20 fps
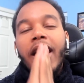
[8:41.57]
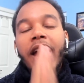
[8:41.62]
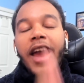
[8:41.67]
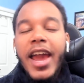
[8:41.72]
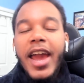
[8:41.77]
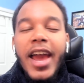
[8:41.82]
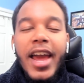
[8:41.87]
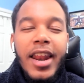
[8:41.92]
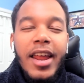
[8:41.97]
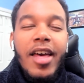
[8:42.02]

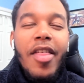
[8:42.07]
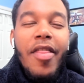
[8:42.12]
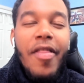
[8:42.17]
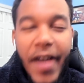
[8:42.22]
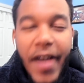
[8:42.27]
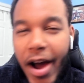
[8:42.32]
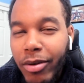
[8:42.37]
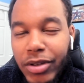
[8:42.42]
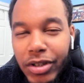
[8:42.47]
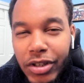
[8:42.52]
And
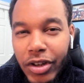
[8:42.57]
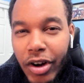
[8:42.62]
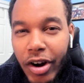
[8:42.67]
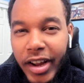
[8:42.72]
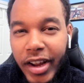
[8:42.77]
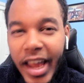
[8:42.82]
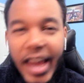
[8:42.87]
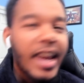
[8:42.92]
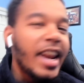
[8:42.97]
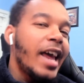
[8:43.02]
that was
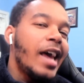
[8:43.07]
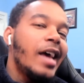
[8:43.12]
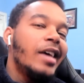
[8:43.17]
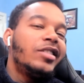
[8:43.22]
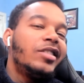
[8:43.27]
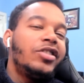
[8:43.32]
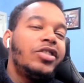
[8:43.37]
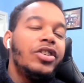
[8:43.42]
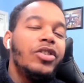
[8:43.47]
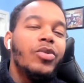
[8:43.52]
Stargate
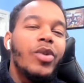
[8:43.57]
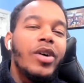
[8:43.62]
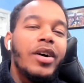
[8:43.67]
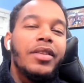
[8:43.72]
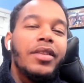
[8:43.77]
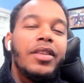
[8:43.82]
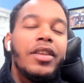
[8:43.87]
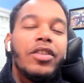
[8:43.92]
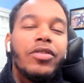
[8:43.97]
SG-1.